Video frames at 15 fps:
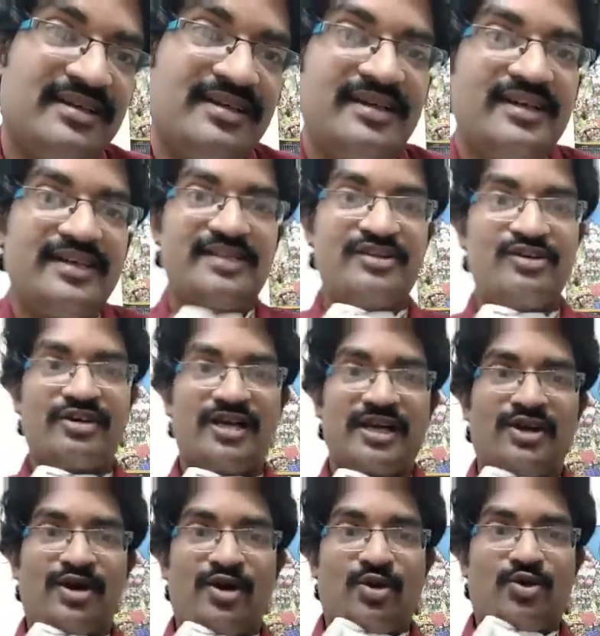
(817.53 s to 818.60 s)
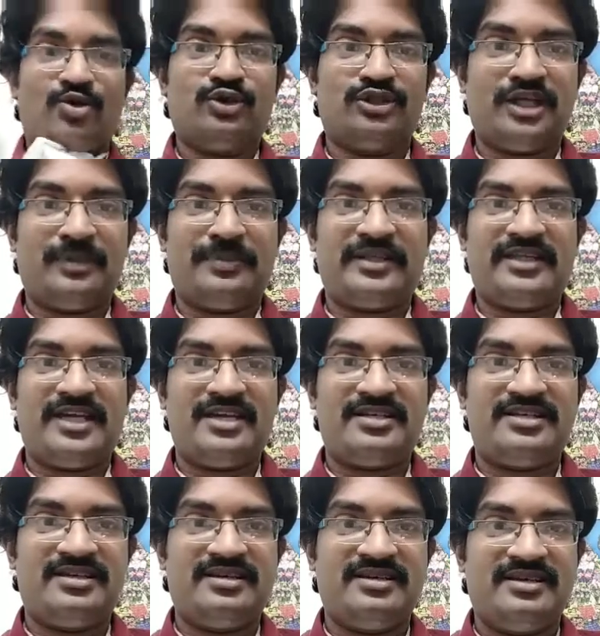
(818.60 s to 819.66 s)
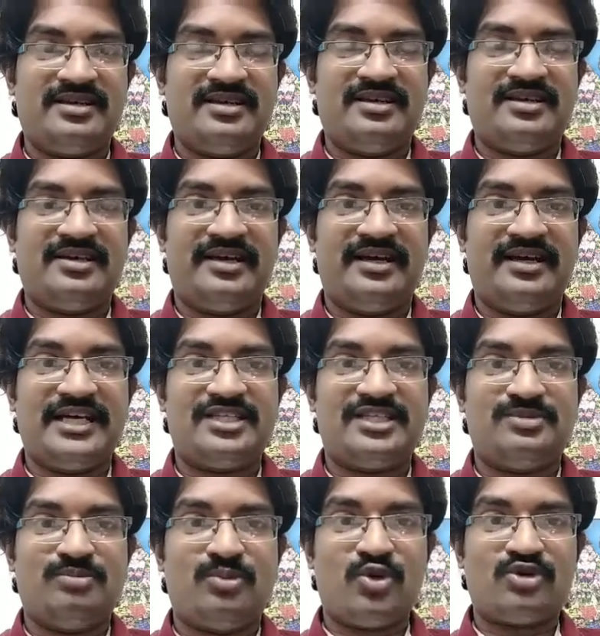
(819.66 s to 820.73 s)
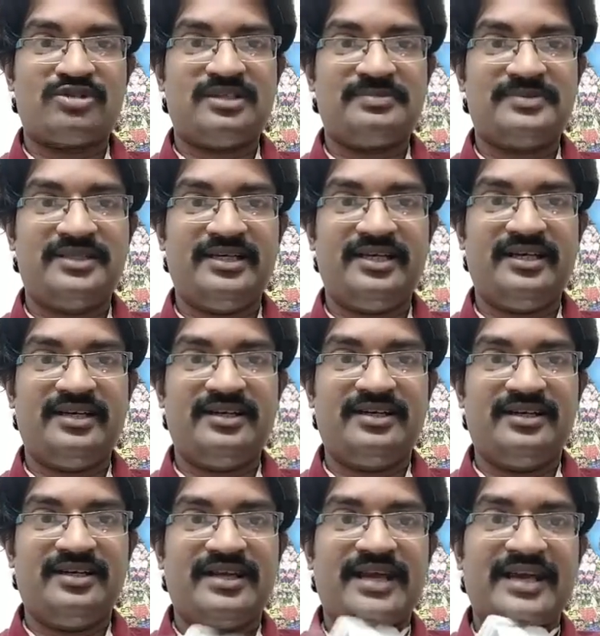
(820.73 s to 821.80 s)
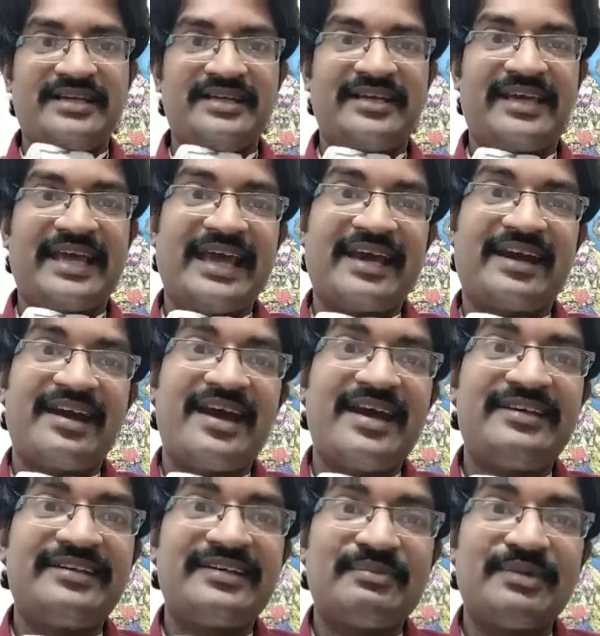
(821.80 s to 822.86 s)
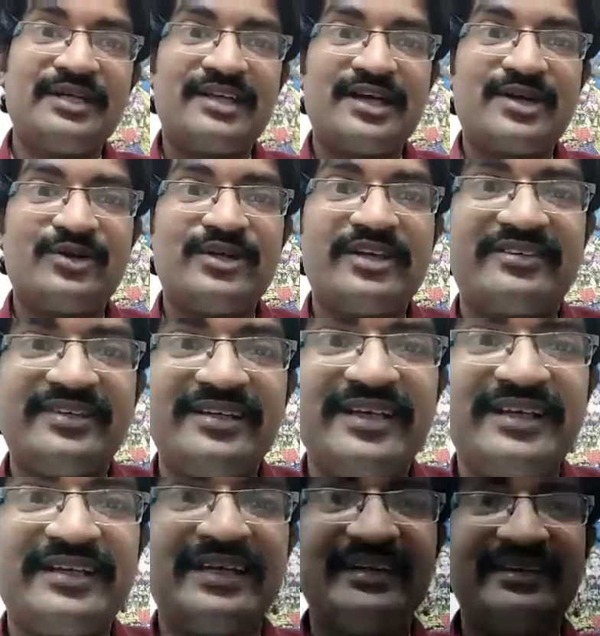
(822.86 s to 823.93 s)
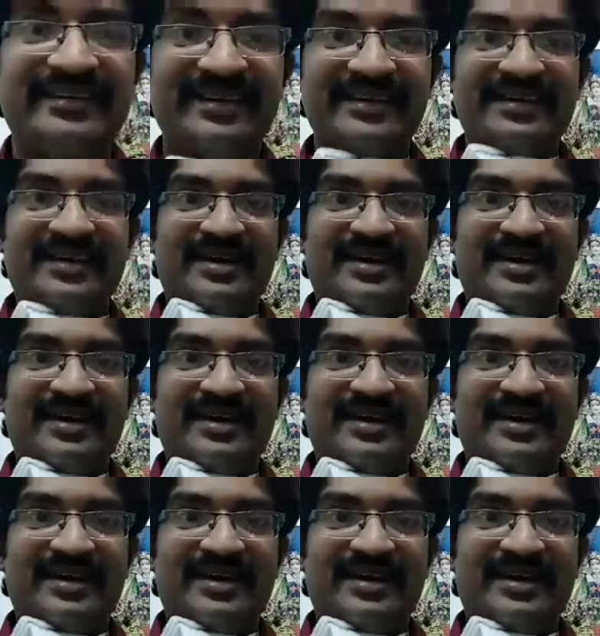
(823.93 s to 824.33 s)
It's not like Uttar Pradesh gets more subsidy and Kerala and Tamil Nadu doesn't get anything.